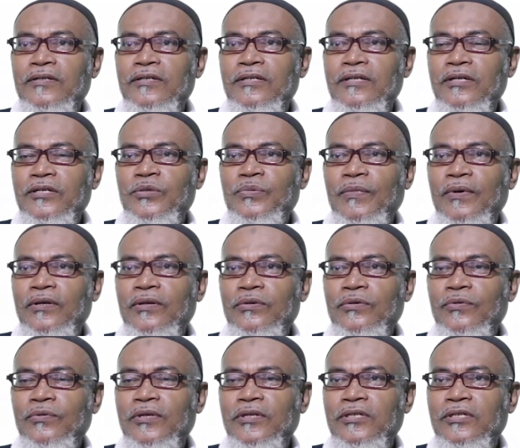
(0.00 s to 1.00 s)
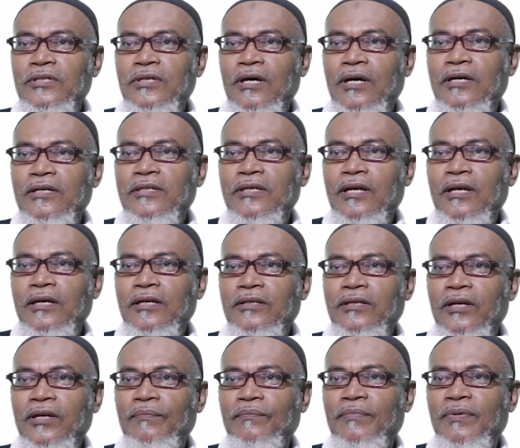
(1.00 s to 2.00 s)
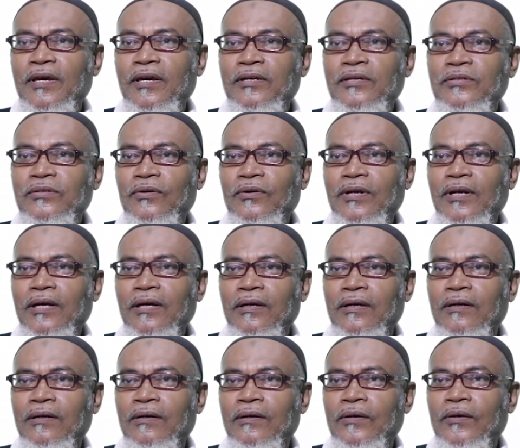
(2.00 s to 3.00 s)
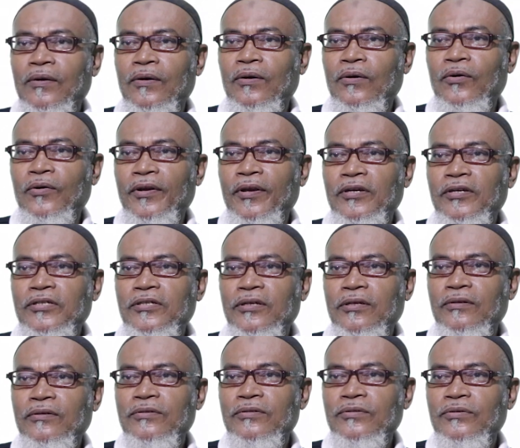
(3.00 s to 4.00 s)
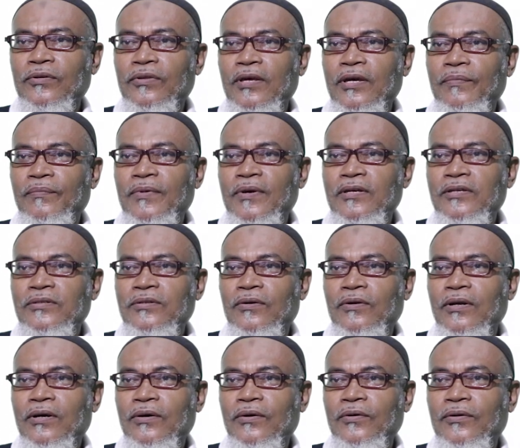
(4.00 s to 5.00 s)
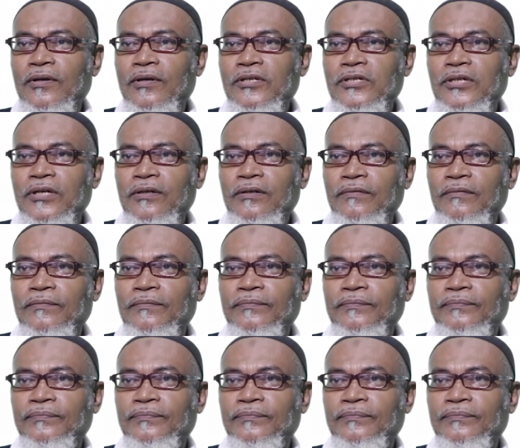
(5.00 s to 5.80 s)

statements which are selected based on a condition. So they are based on a condition.